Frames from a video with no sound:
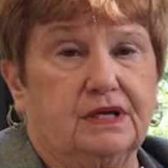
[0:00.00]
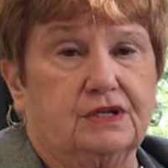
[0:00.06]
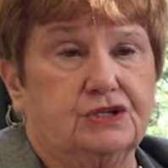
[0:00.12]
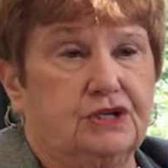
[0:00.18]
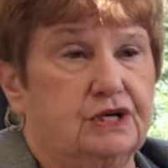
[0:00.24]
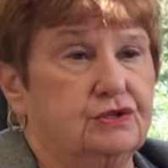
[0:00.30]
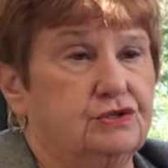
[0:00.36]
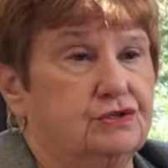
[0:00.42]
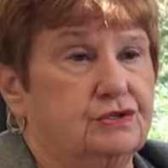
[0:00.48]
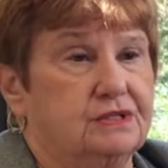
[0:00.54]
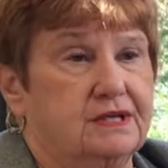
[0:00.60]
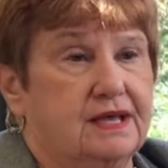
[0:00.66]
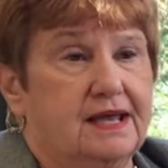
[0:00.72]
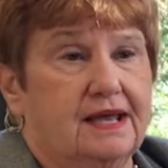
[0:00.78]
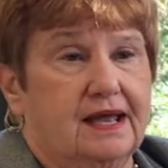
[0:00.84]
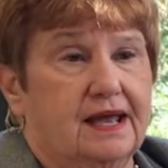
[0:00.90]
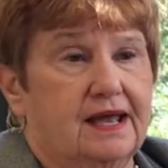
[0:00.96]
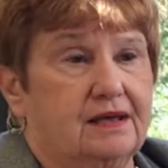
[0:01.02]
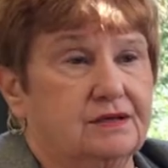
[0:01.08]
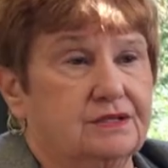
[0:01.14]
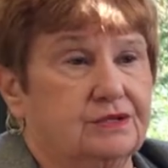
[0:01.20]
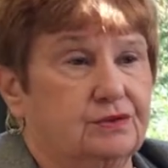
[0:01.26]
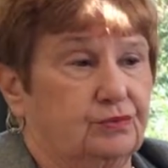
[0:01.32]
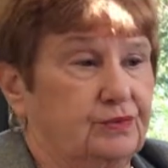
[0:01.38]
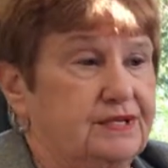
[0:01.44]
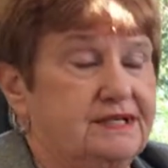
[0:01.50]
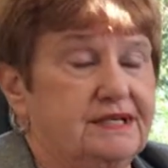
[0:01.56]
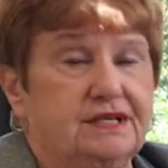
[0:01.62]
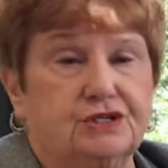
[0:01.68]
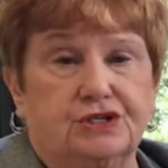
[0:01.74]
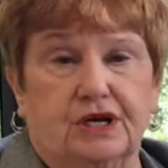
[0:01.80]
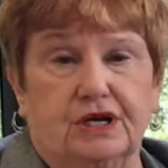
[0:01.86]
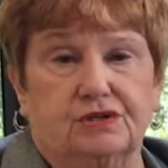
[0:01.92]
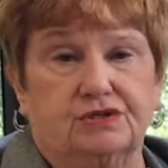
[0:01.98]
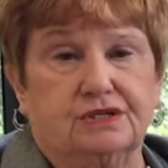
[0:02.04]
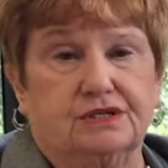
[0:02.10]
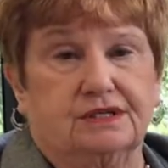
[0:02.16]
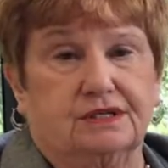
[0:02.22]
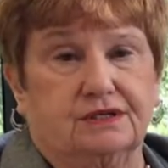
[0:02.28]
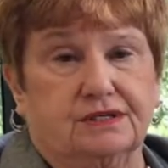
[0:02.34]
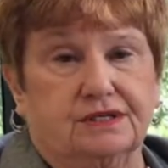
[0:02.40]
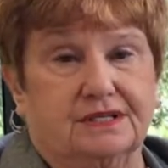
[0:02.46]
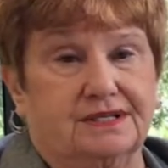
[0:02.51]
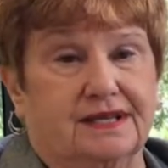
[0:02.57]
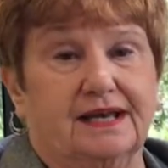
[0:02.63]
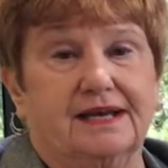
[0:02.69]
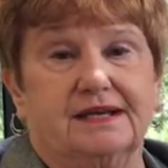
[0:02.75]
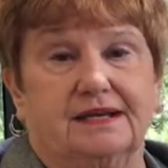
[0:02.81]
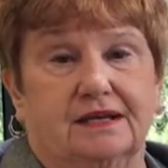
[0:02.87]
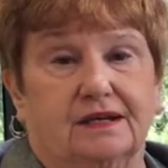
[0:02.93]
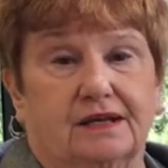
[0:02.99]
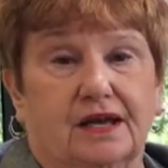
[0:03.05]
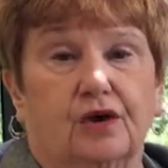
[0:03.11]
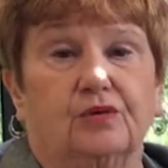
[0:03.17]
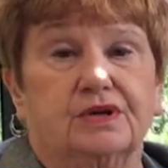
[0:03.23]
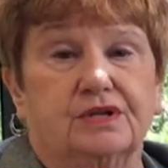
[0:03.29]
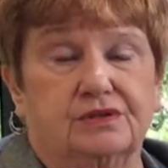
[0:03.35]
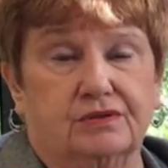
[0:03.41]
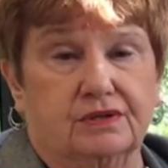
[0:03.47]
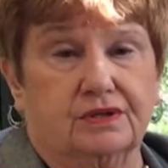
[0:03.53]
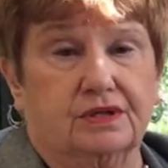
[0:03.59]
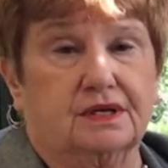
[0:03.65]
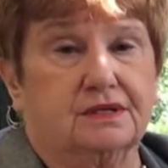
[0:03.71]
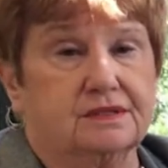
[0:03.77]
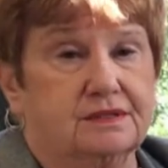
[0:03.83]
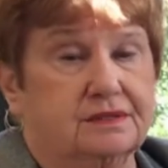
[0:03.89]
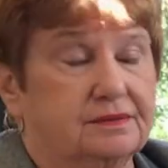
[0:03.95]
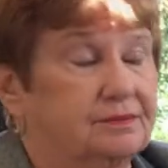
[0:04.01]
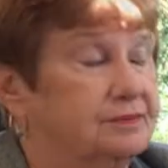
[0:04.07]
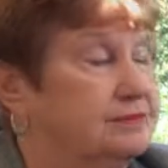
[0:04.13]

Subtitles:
make changes as we see changes in society and how we do things.